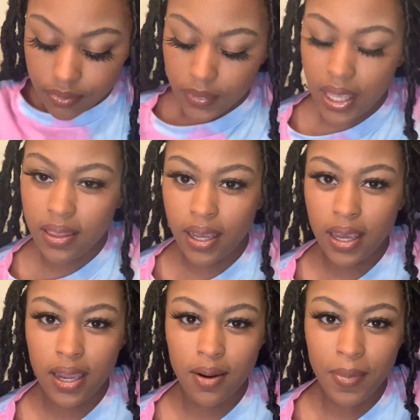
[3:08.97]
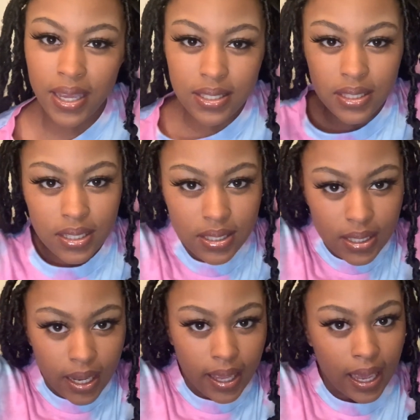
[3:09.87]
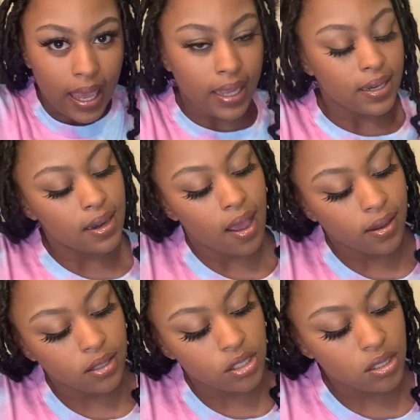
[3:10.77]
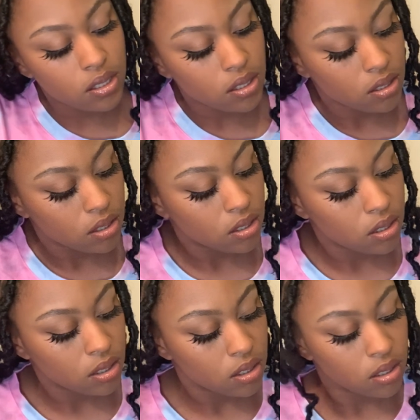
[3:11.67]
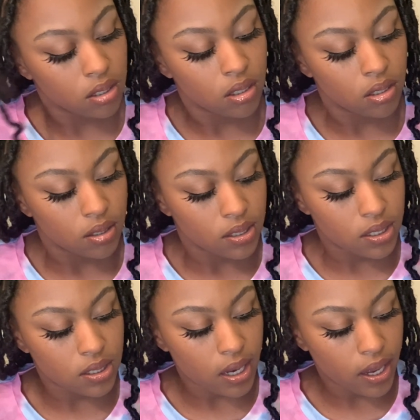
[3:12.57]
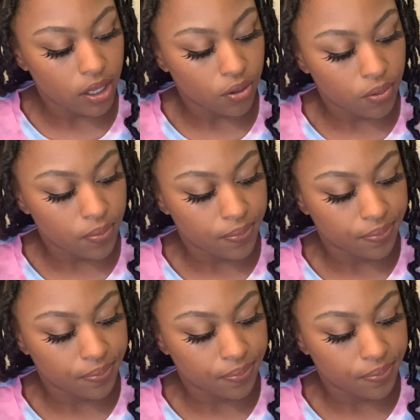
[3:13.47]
And that kind of makes this like a knotless style.